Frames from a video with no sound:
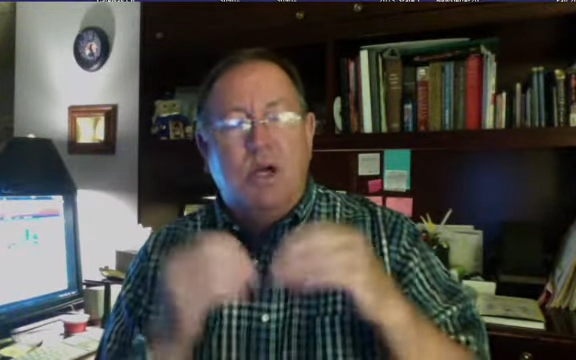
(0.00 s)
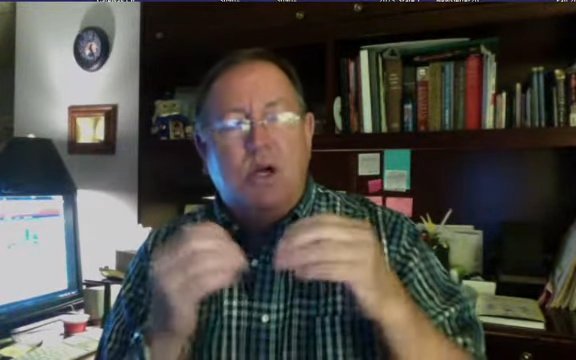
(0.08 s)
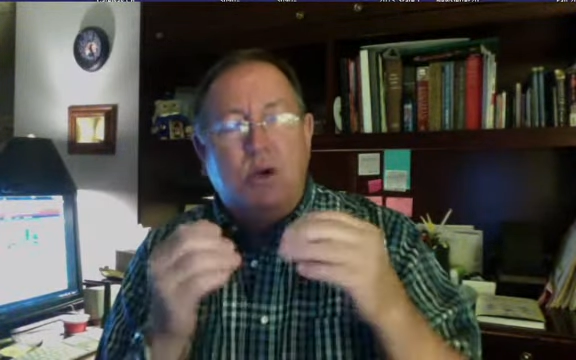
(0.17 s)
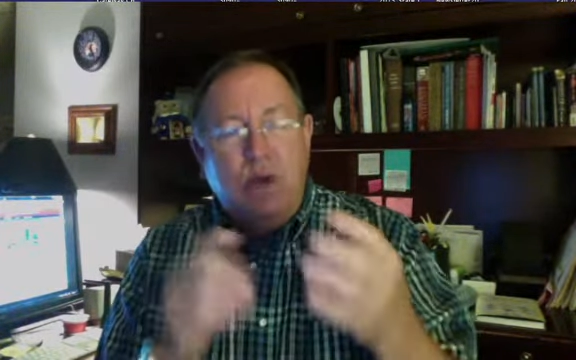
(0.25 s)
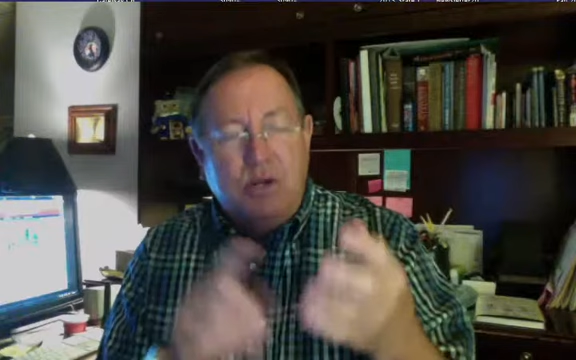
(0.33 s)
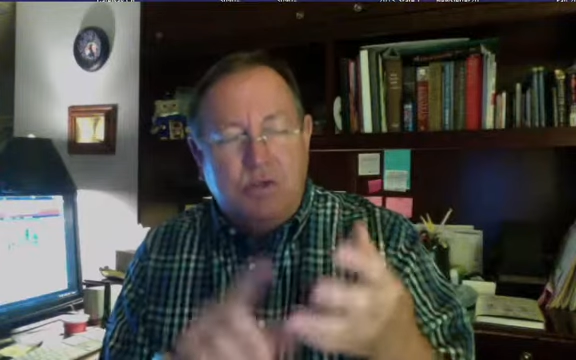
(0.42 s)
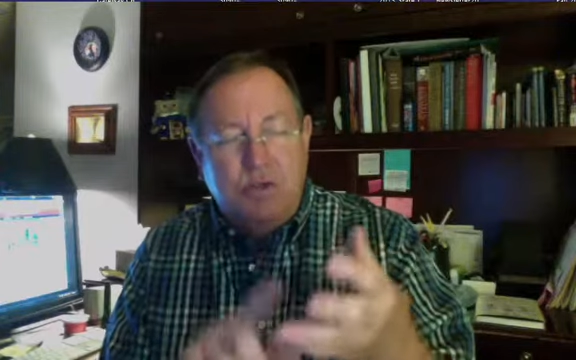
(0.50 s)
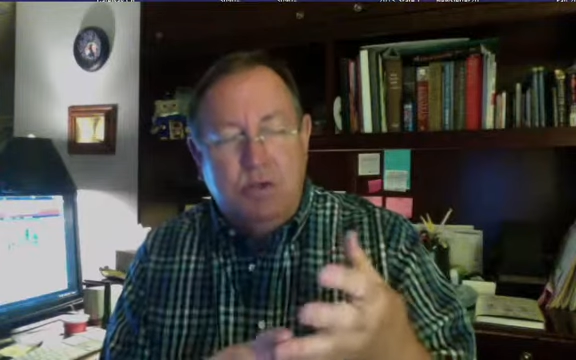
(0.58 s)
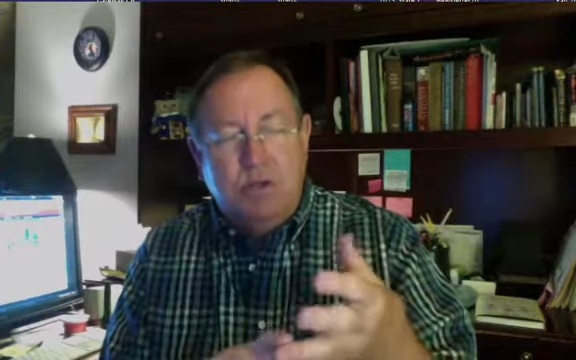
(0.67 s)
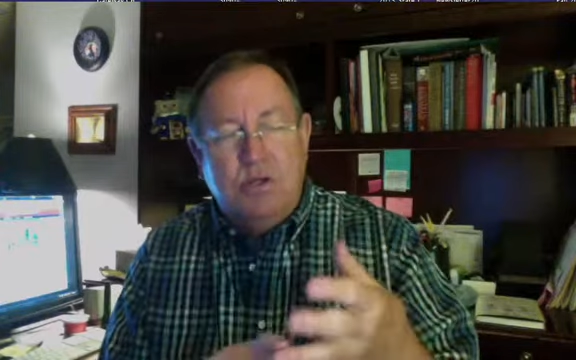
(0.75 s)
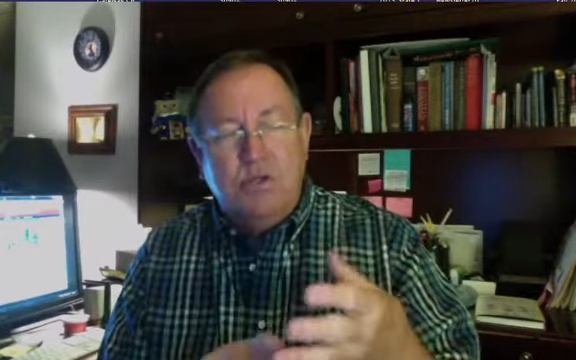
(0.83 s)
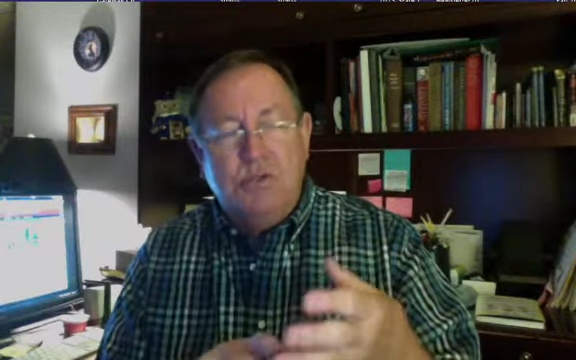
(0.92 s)
Who else are you
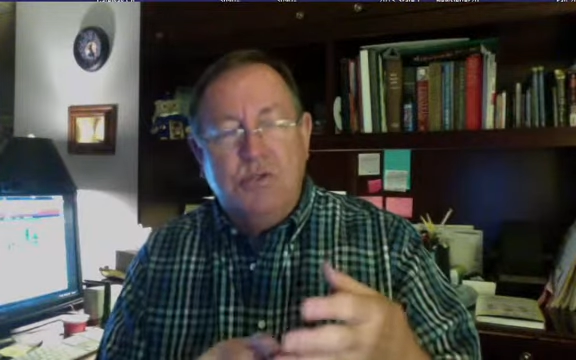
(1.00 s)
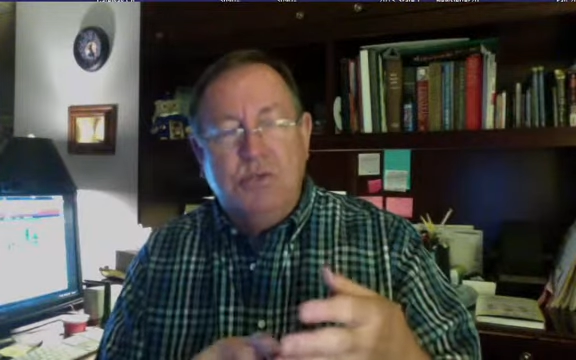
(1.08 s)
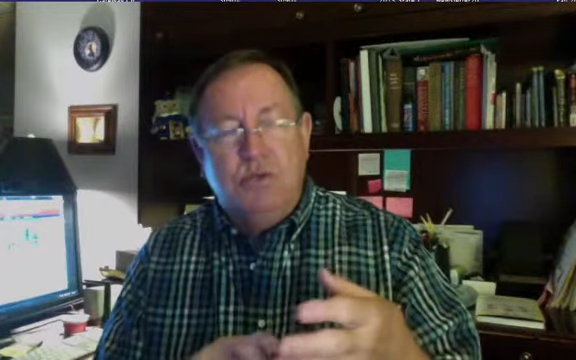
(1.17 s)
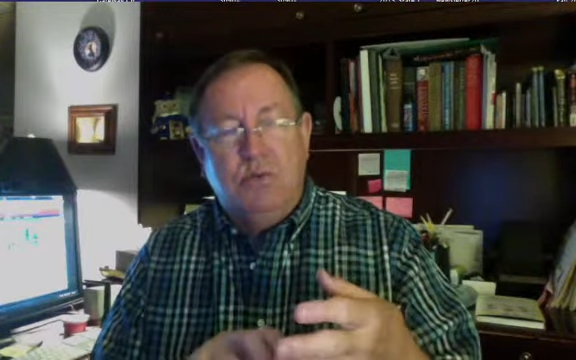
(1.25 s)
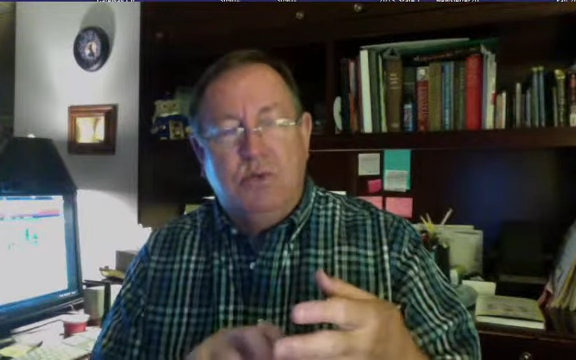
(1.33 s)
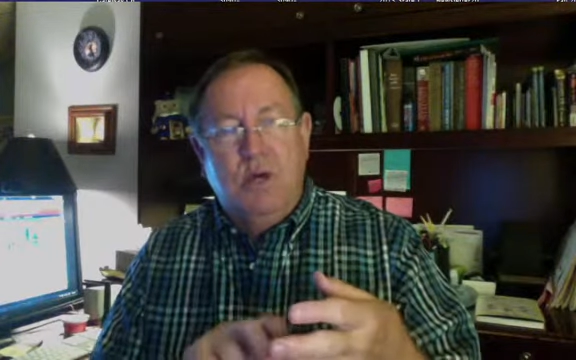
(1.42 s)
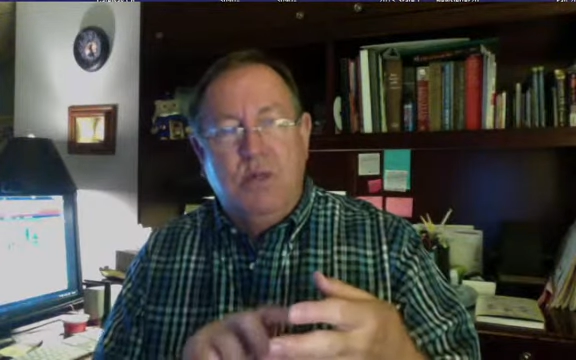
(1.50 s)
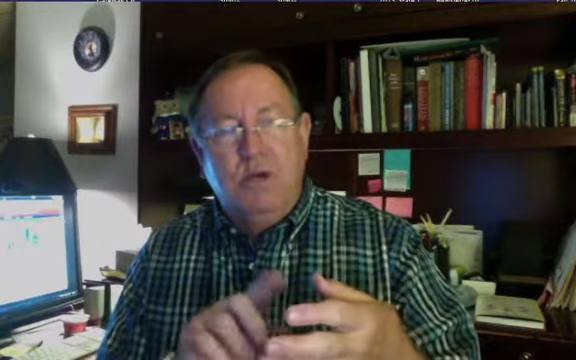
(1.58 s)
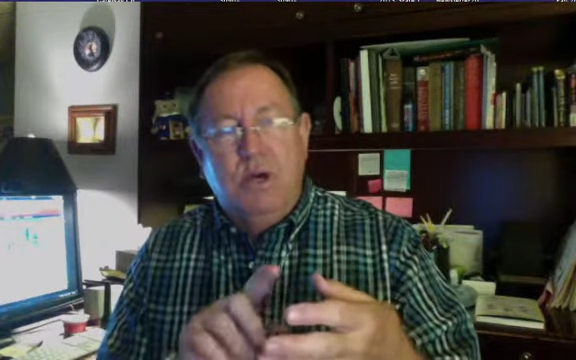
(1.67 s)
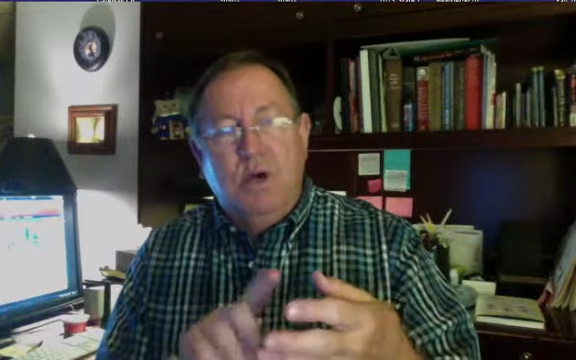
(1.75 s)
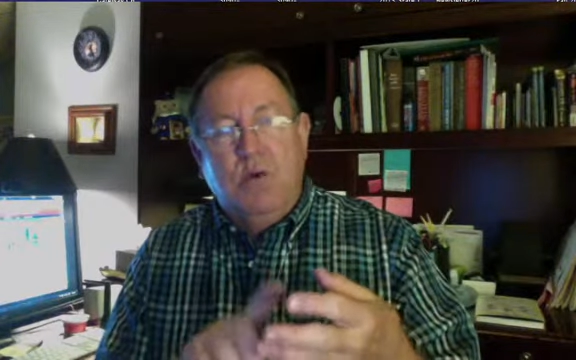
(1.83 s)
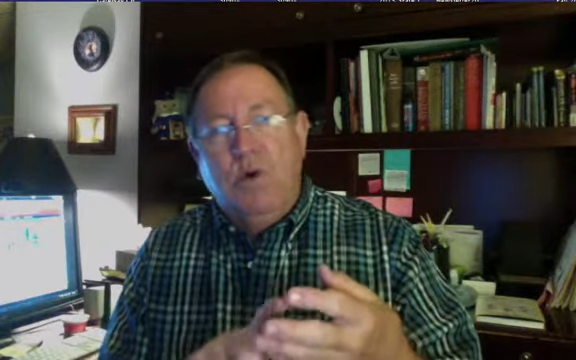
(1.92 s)
going to consult with?
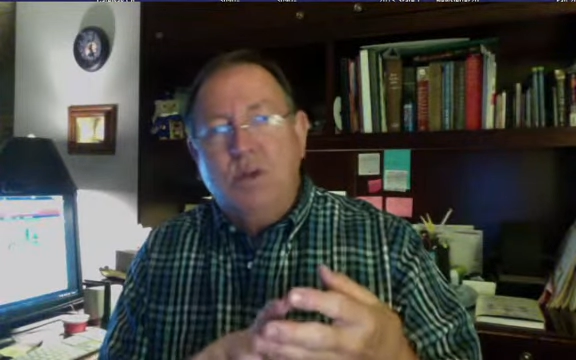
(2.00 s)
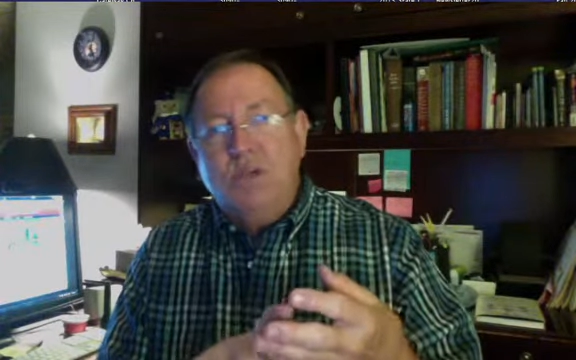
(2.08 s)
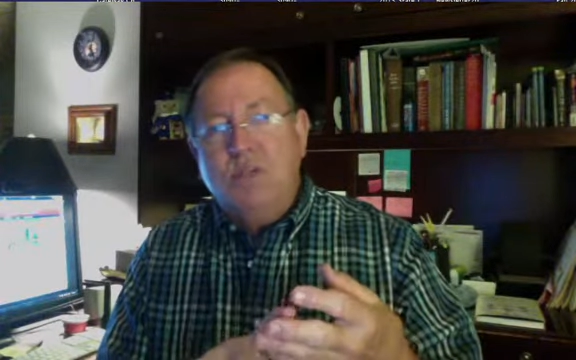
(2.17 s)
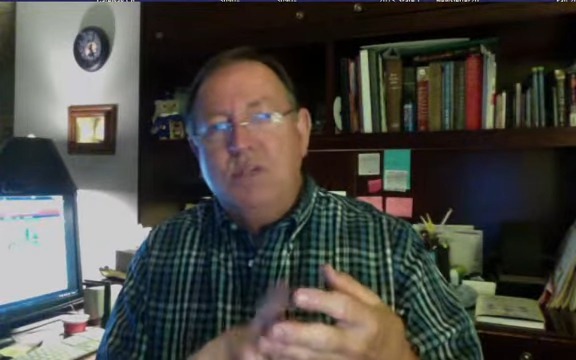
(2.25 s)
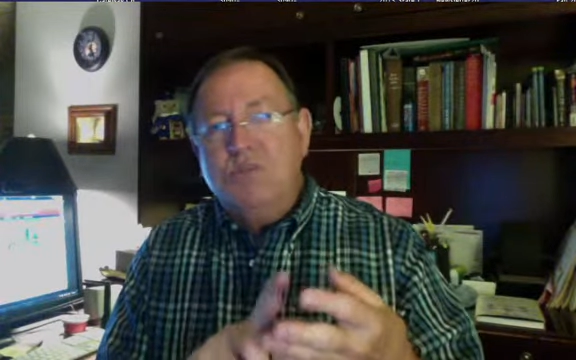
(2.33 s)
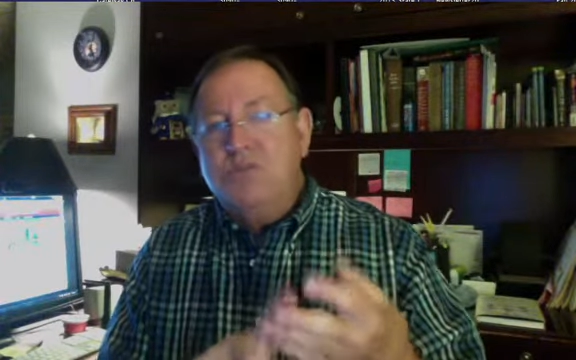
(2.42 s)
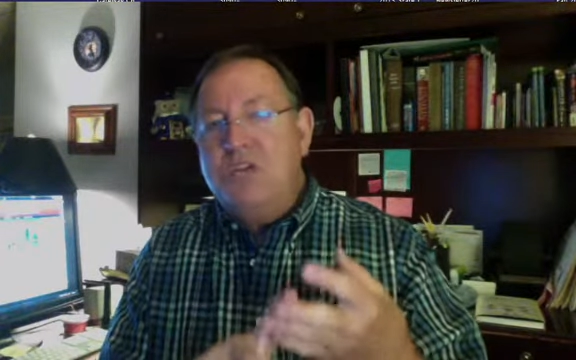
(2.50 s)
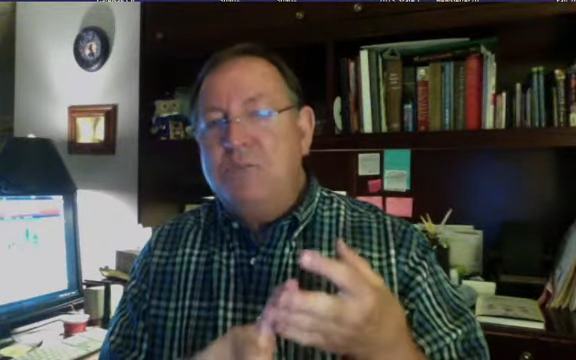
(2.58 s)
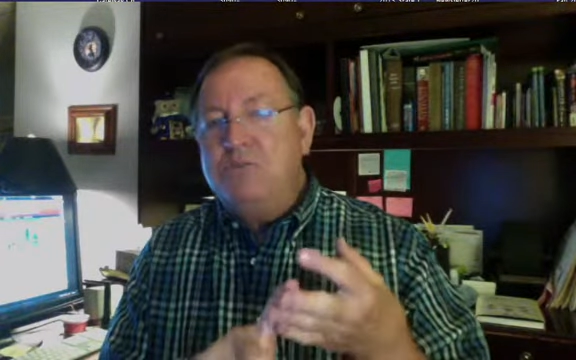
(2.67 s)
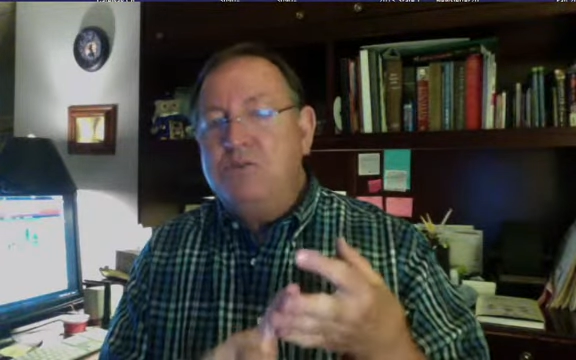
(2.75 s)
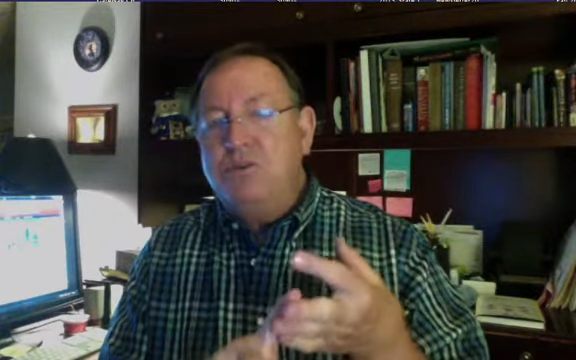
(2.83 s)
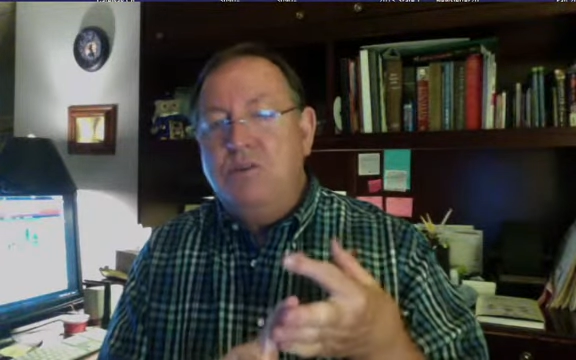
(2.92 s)
What
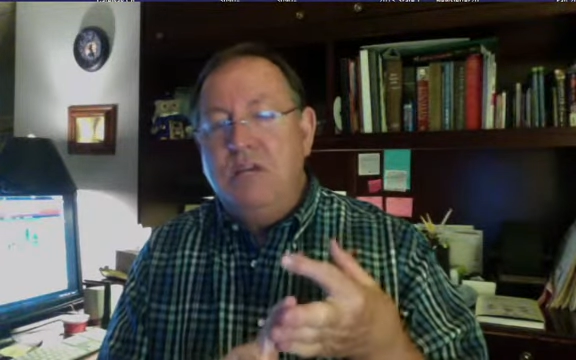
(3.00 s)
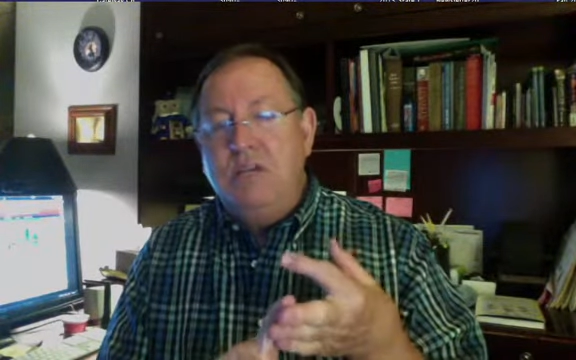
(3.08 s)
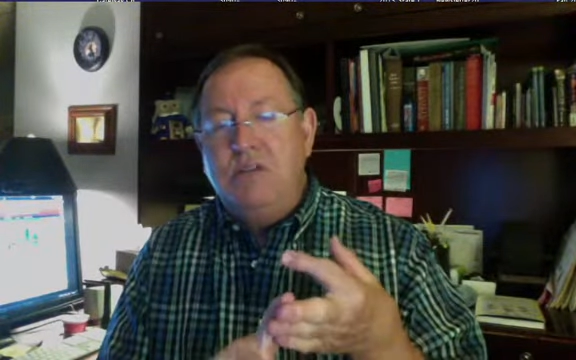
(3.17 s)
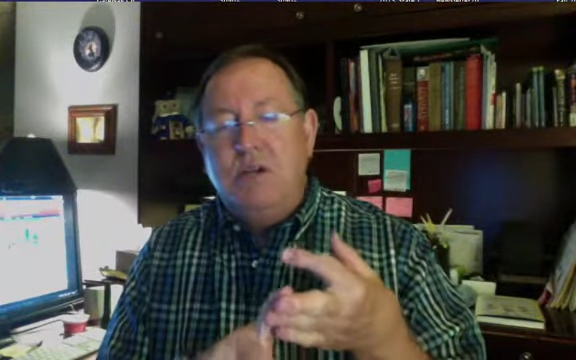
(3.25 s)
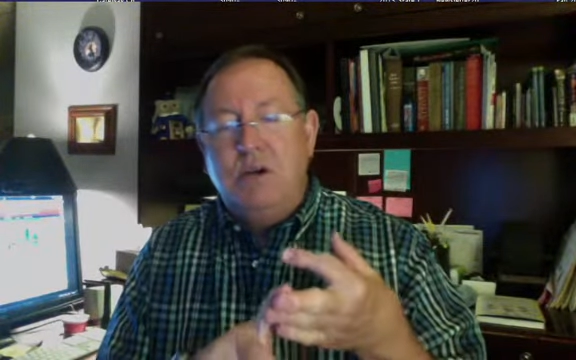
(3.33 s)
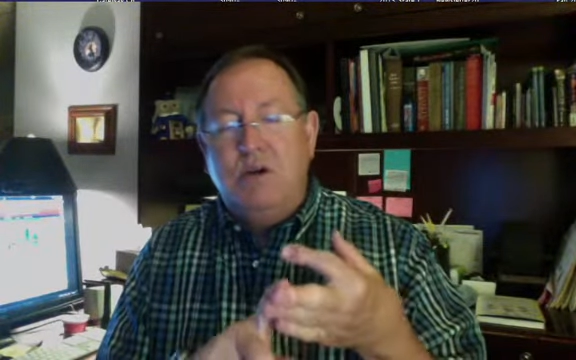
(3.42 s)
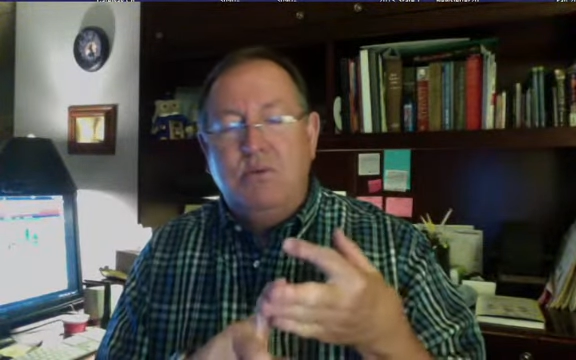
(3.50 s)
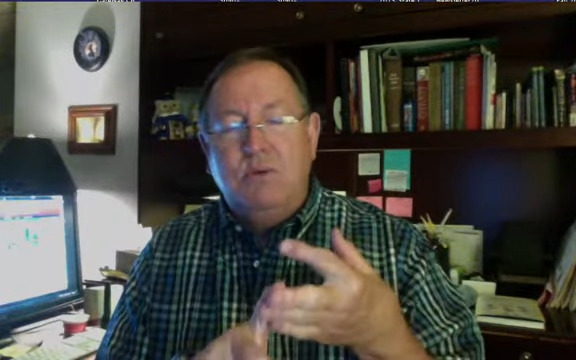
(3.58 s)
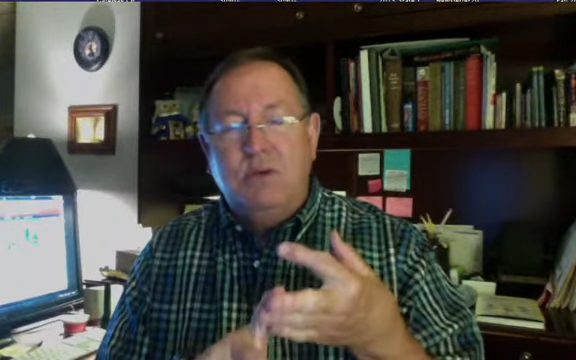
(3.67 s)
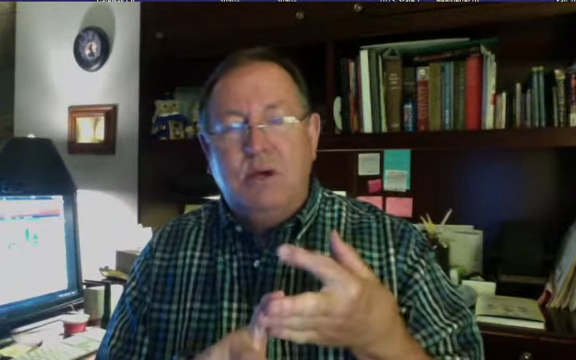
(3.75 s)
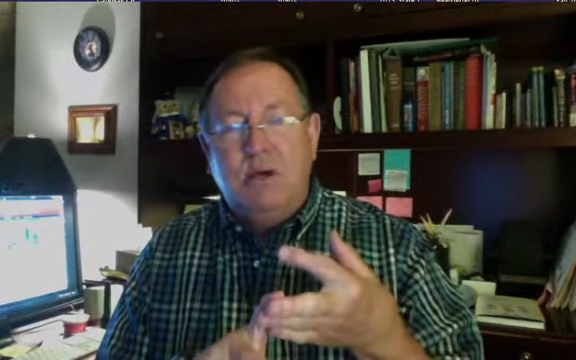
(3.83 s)
steps do you need to go